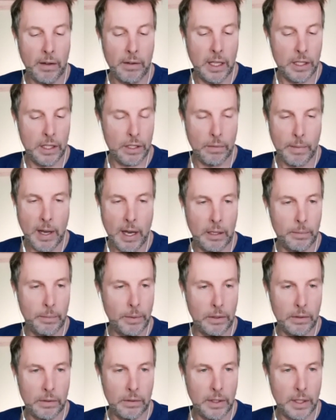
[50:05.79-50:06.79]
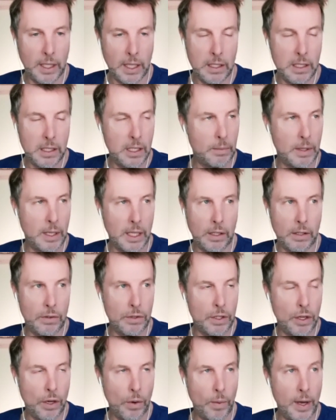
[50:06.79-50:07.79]
insurmountable. Like it seemed like
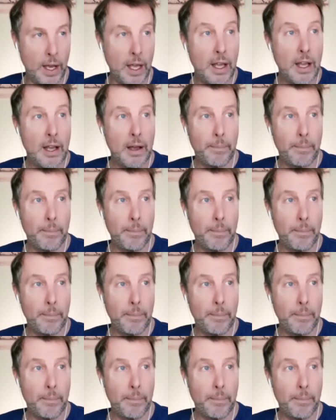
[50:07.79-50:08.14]
there's no way.